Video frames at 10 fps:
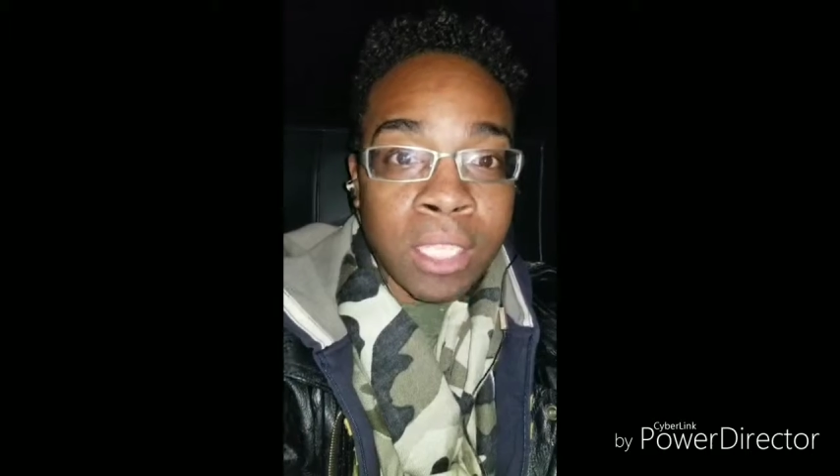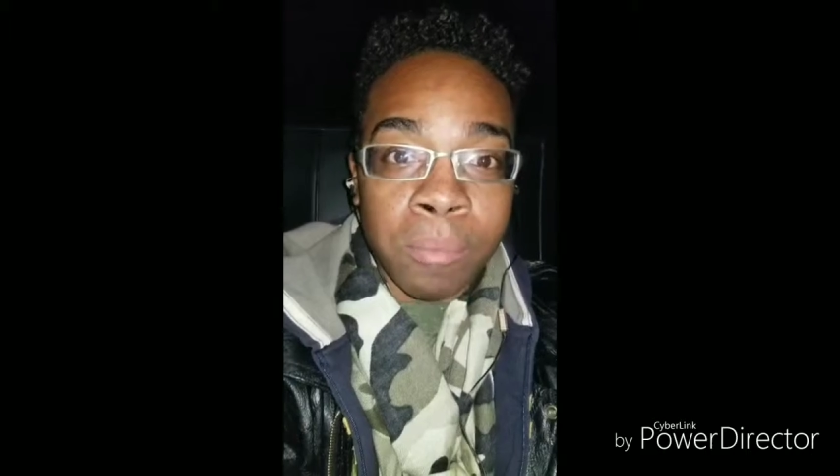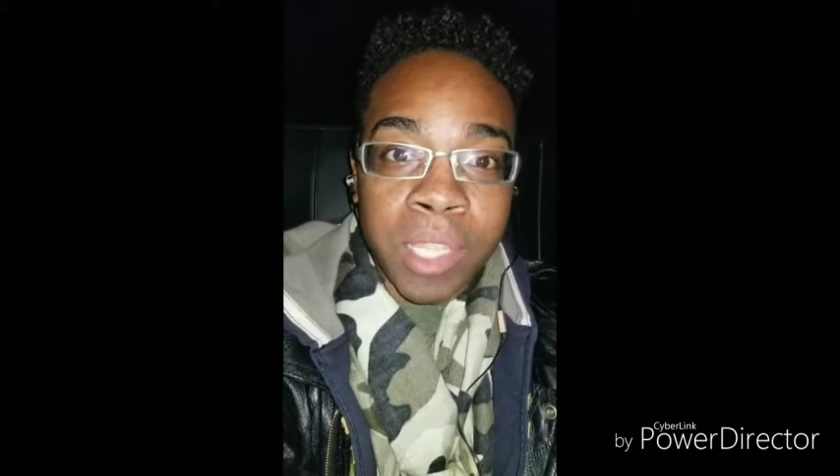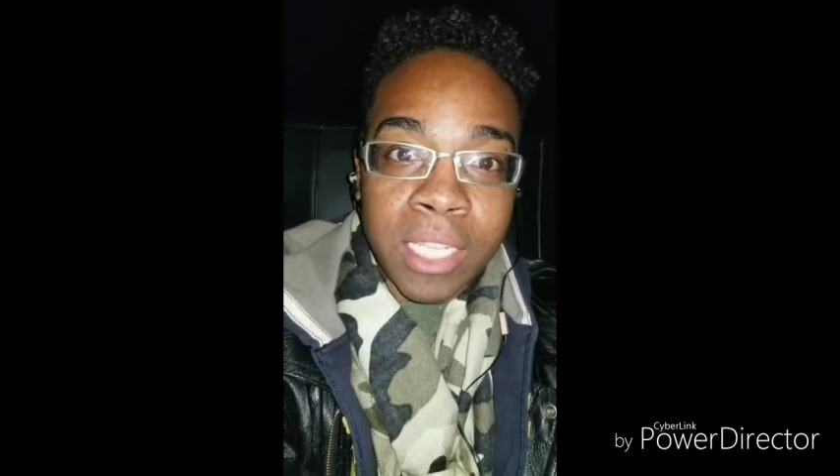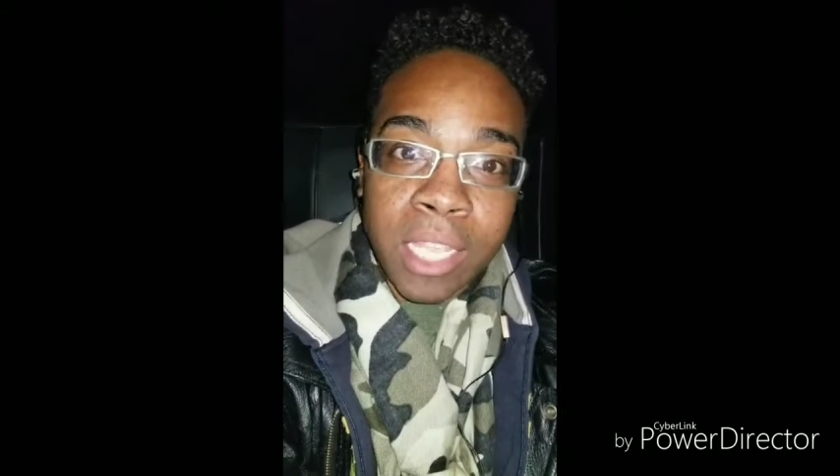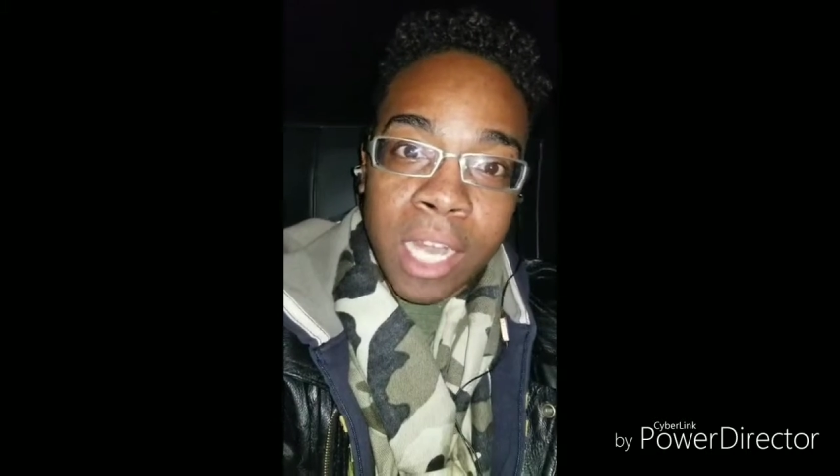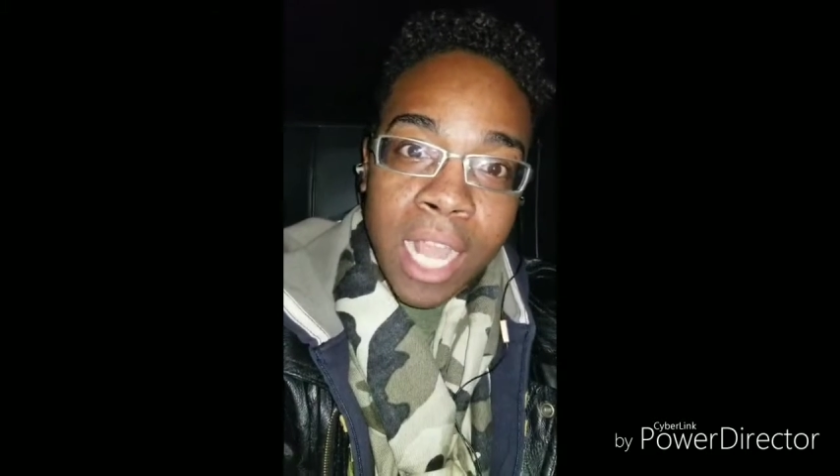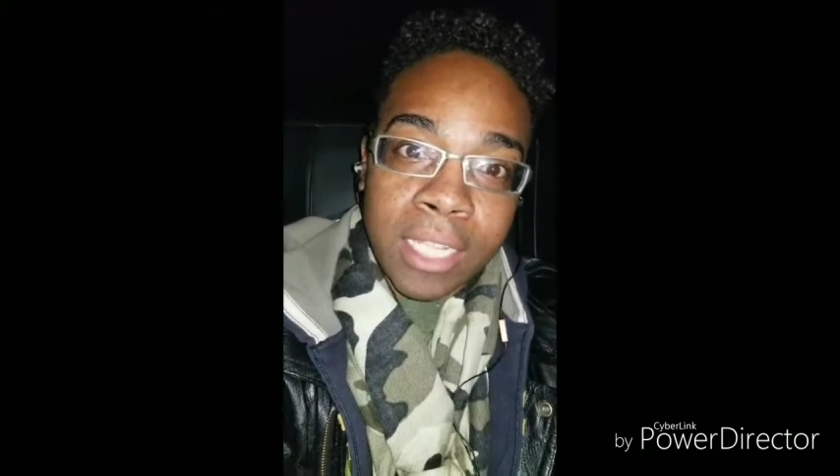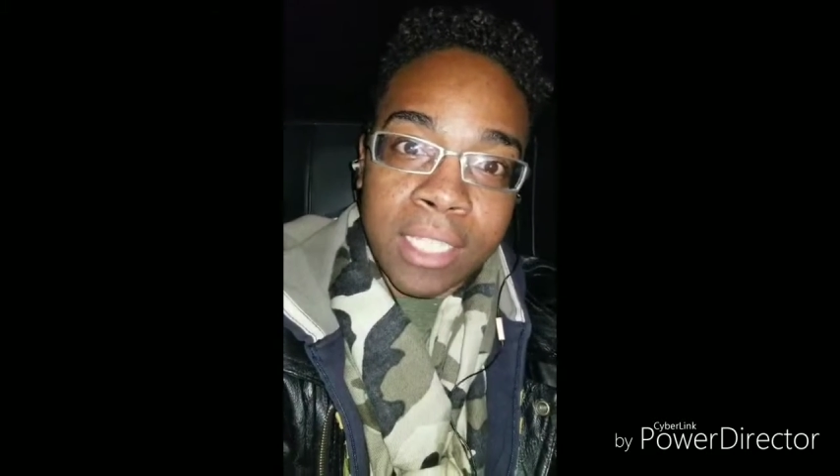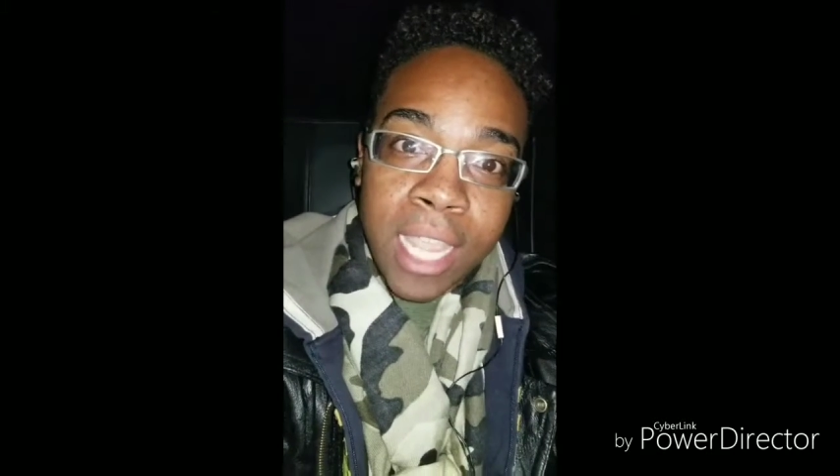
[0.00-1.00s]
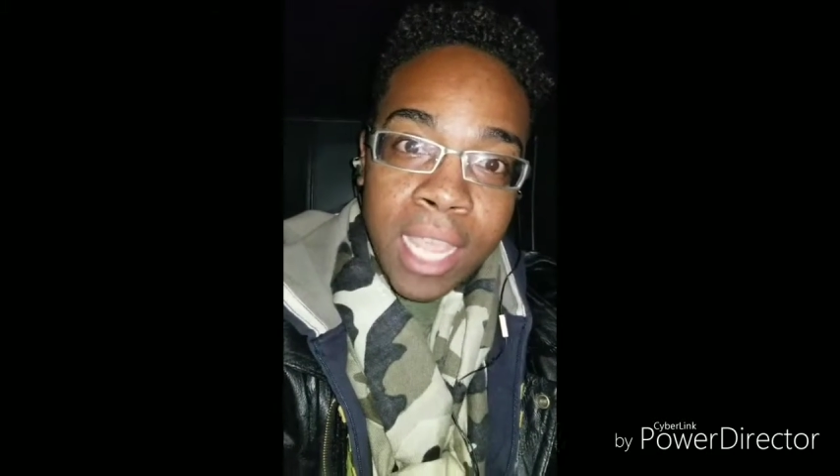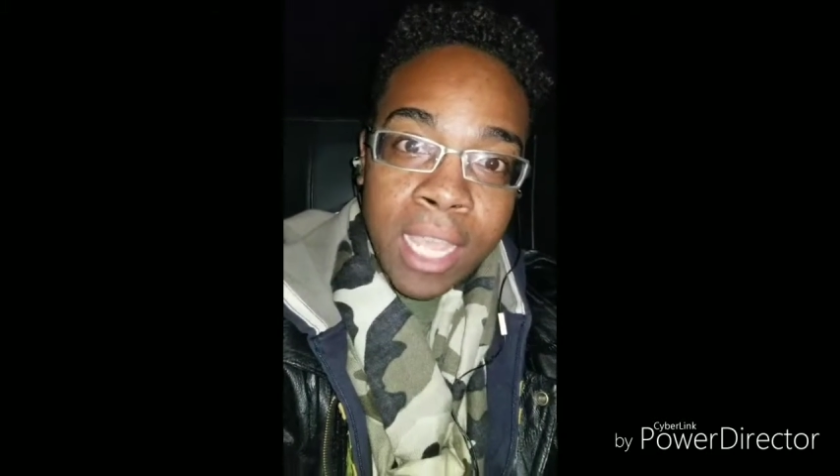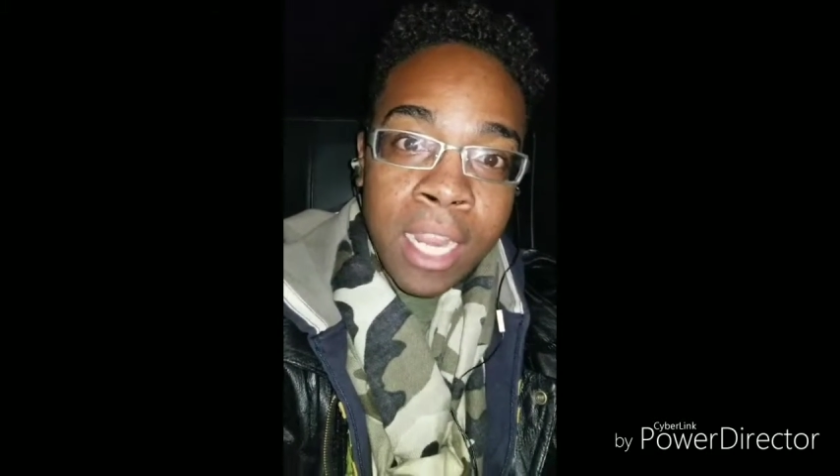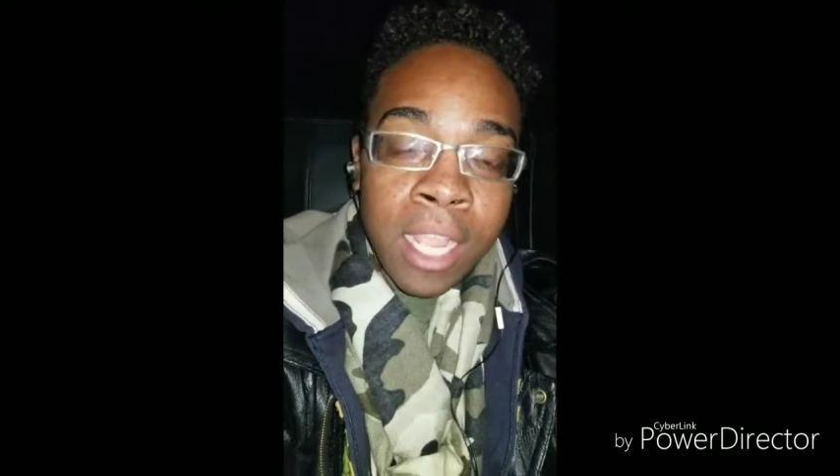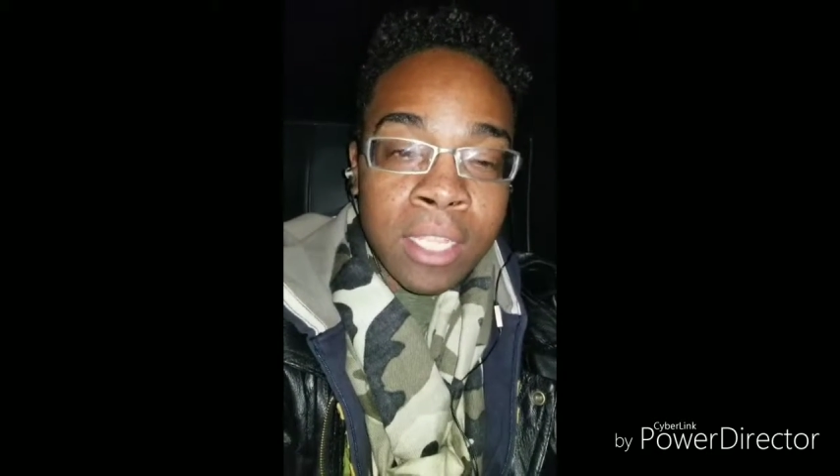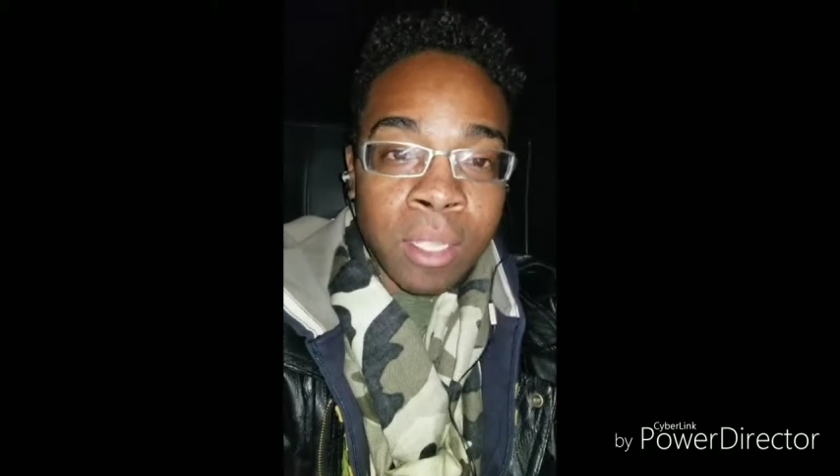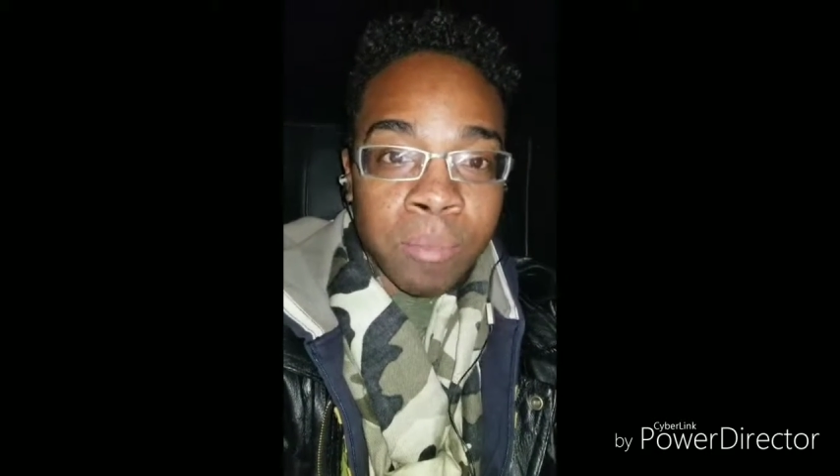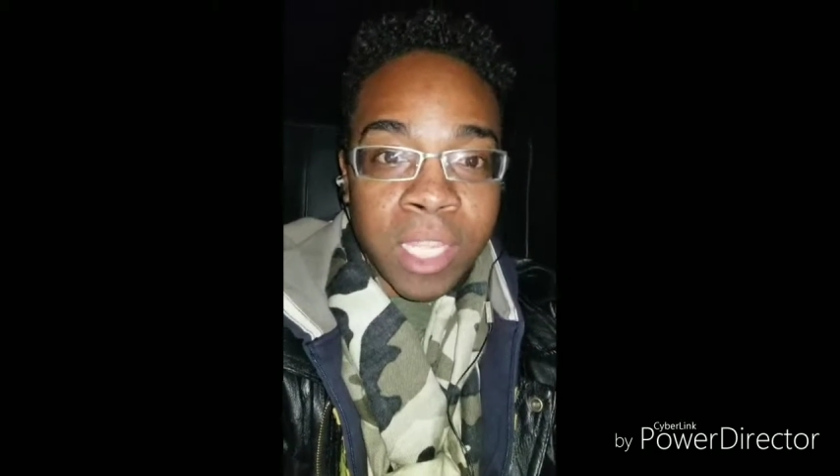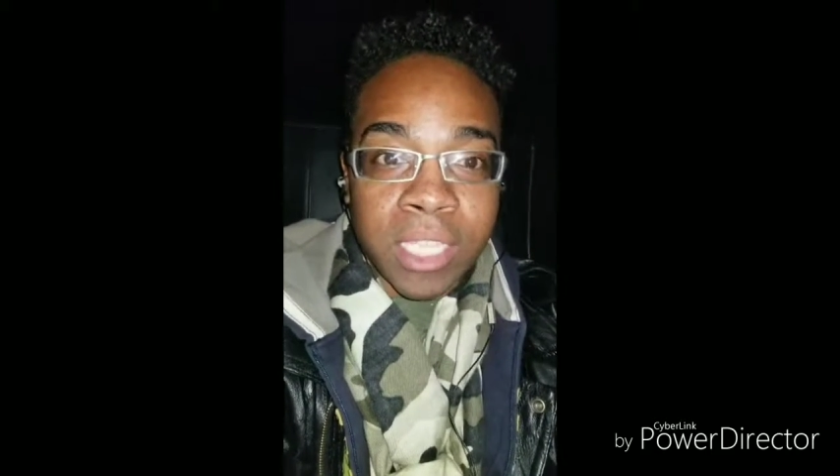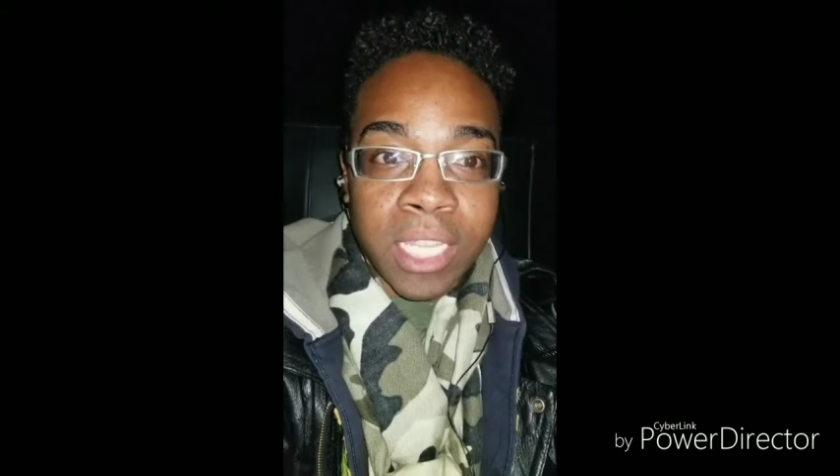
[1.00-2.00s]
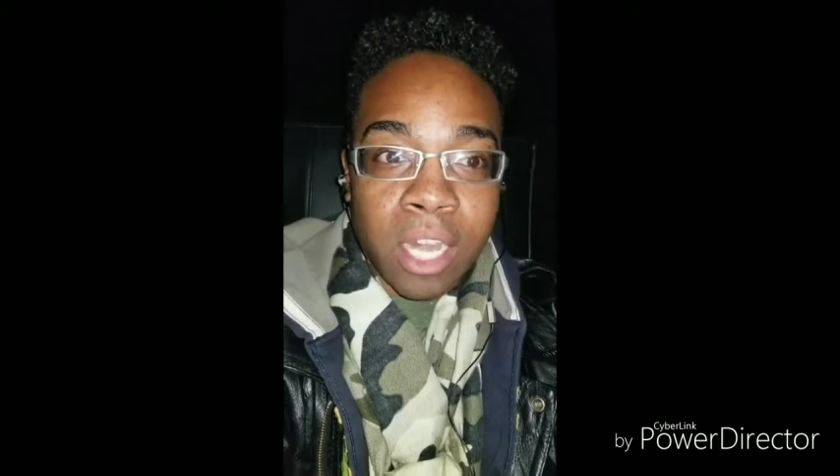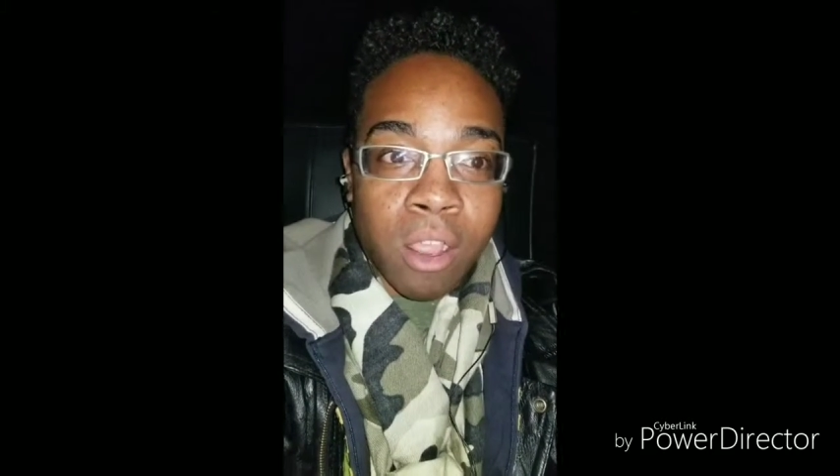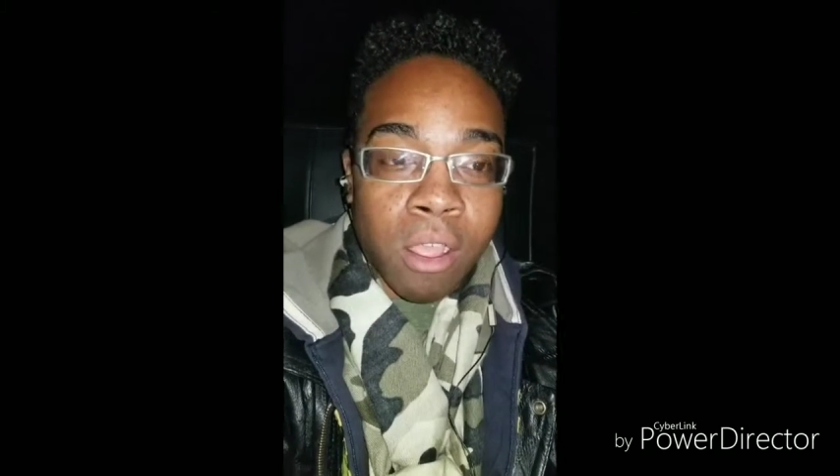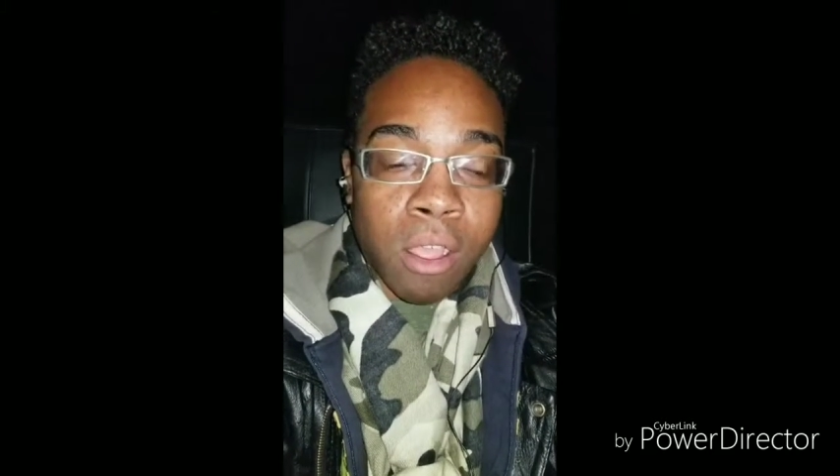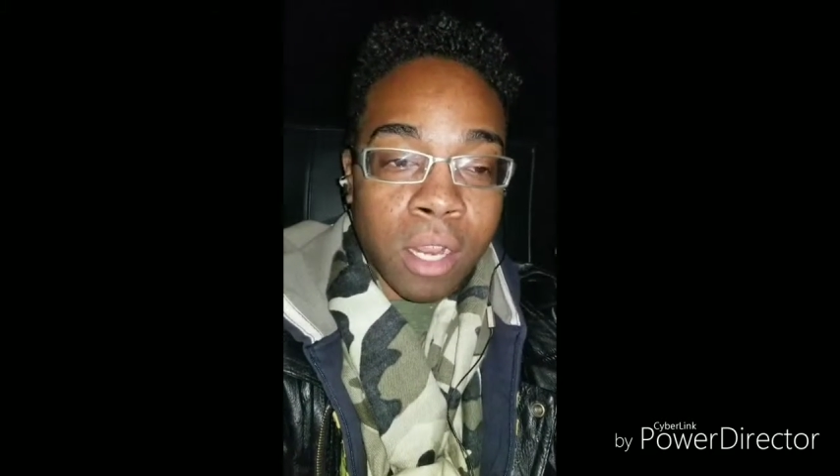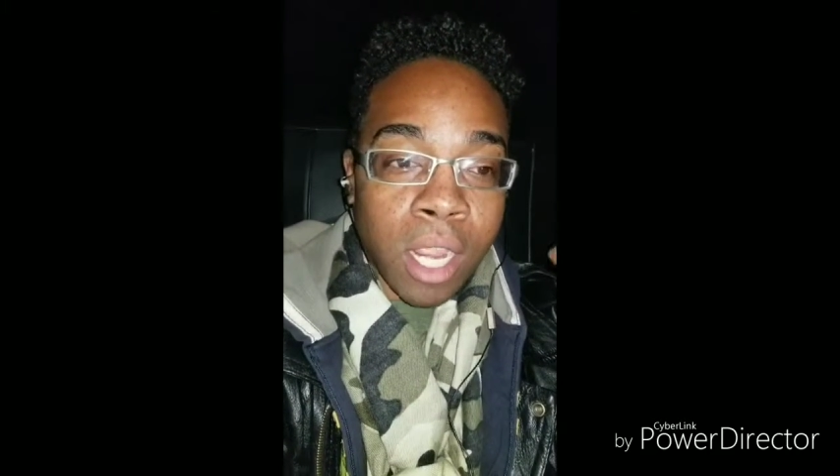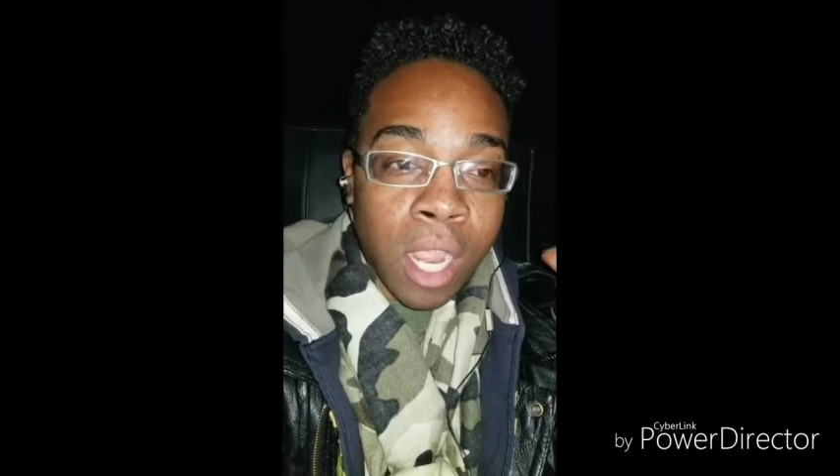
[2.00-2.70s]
Some things that are not said, some things that are...